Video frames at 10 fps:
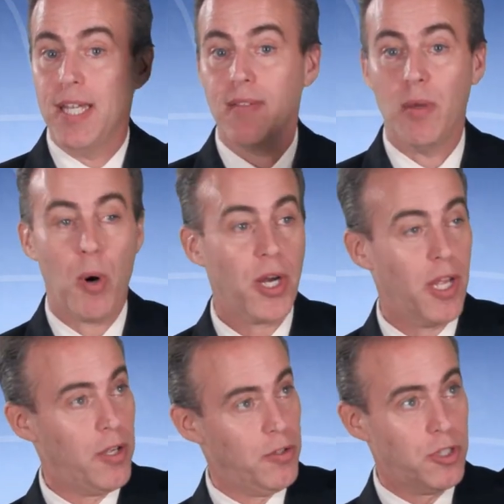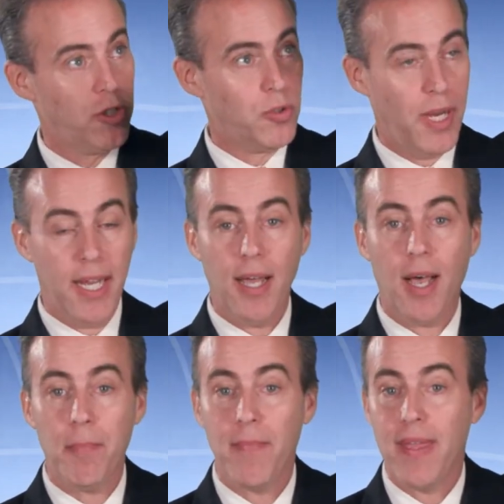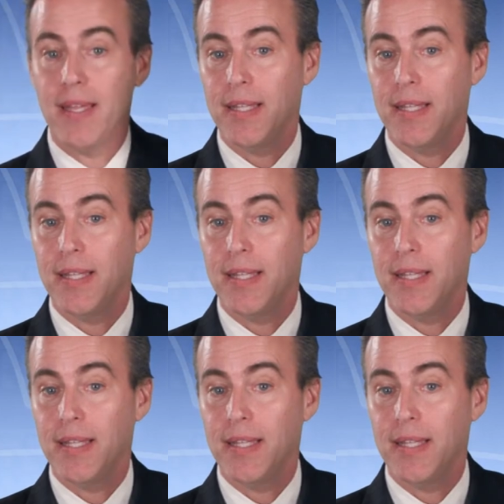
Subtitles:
If the market goes straight up,